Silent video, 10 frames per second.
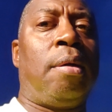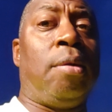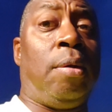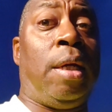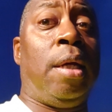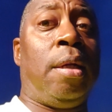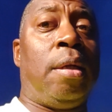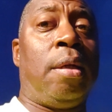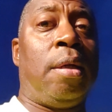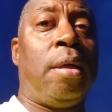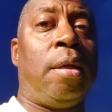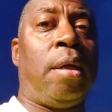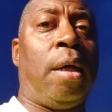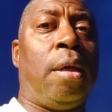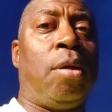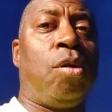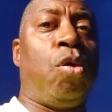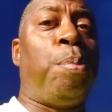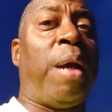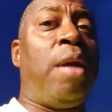You did? Yeah.
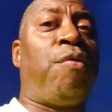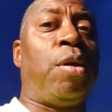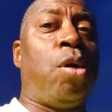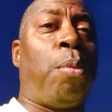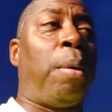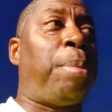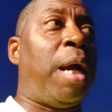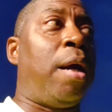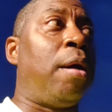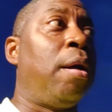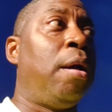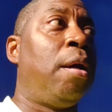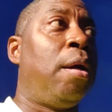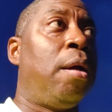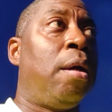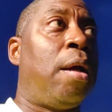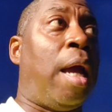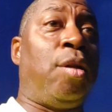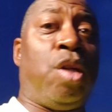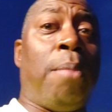You paid for your repair
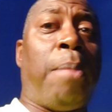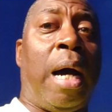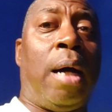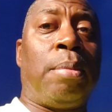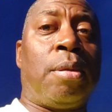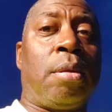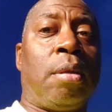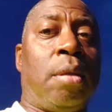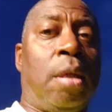at Jim Bob's,